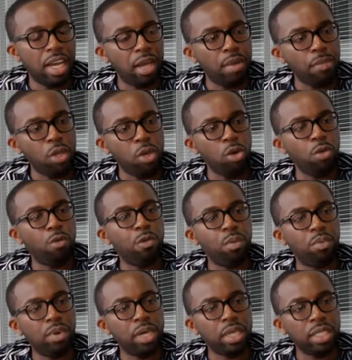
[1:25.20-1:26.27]
you look for
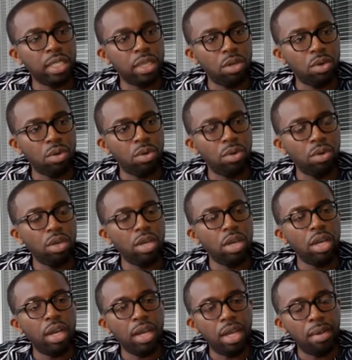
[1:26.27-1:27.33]
political
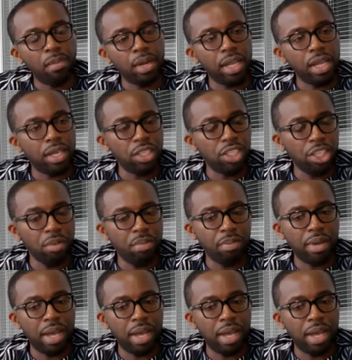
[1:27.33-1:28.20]
leadership.